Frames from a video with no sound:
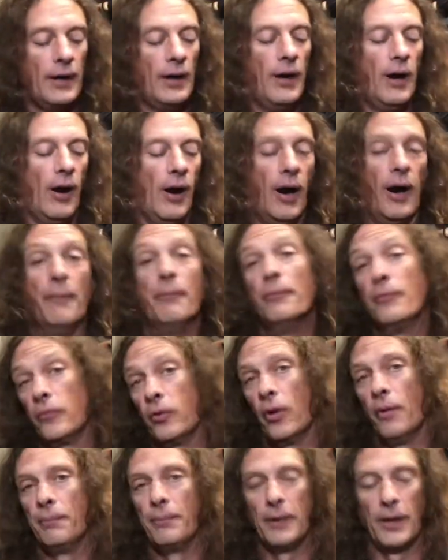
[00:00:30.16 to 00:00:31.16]
All right.
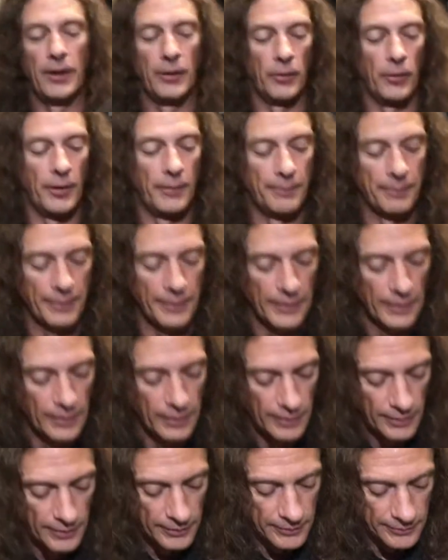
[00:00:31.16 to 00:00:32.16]
So anyway.
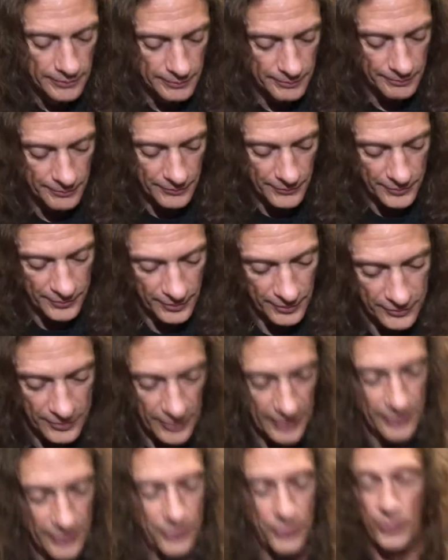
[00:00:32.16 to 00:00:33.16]
So that's
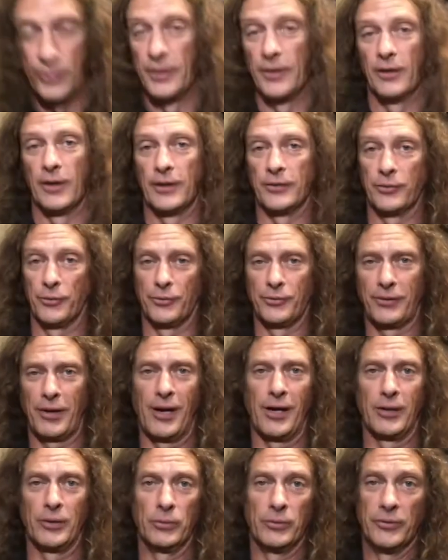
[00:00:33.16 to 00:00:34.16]
like three of like those
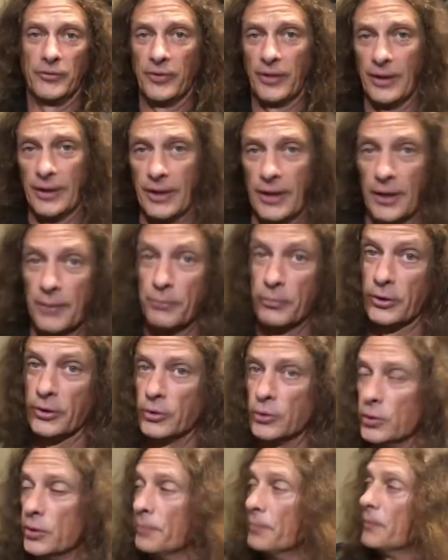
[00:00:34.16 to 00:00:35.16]
tiger ones that I got. Pretty
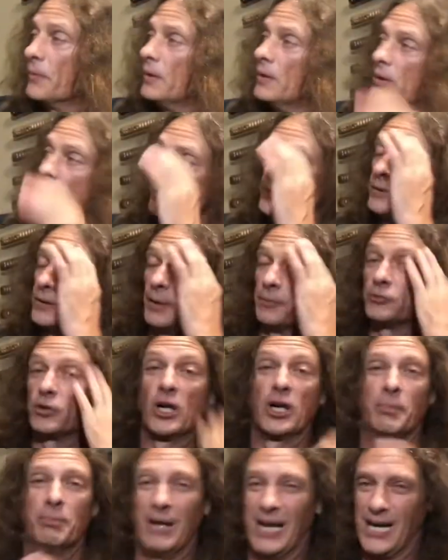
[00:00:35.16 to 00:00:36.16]
cool. I'm
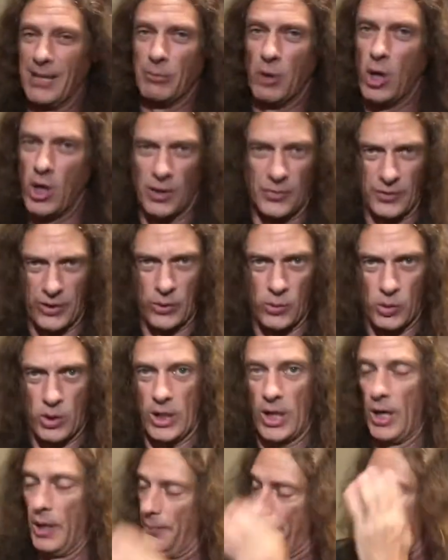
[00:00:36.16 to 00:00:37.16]
trying to buy them all before they run
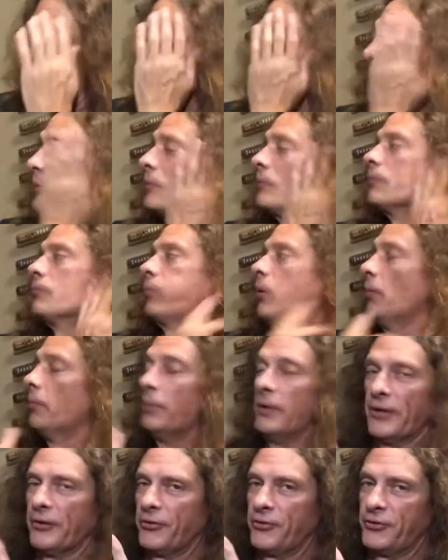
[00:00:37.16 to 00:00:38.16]
out.
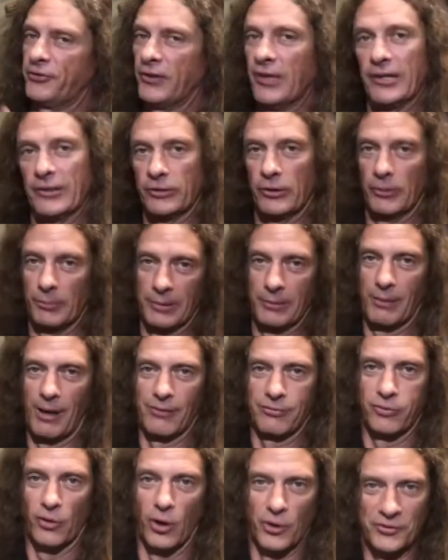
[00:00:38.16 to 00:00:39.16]
Probably be extinct and it'll be my
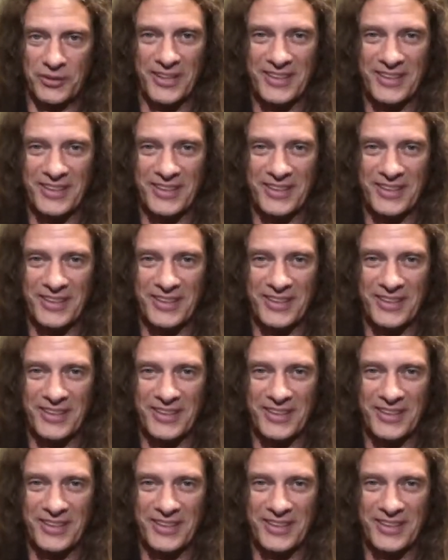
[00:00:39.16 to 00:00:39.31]
fault.